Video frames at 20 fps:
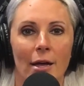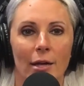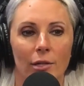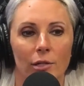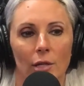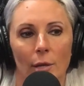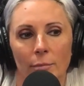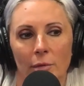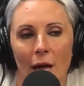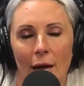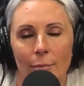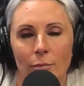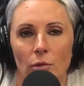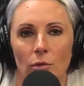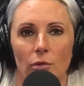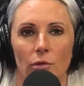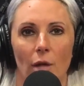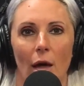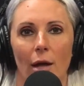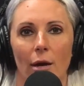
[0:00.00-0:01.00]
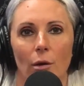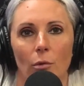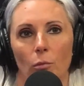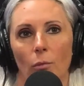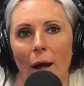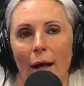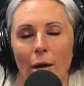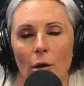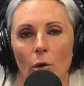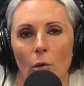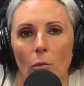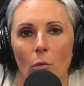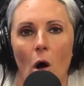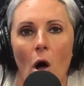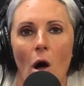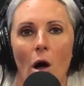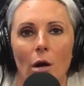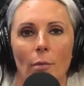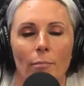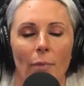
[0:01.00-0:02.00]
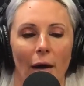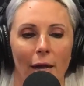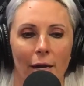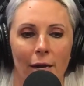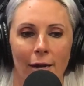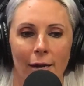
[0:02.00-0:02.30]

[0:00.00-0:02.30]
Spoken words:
Sometimes there's not a right or wrong, but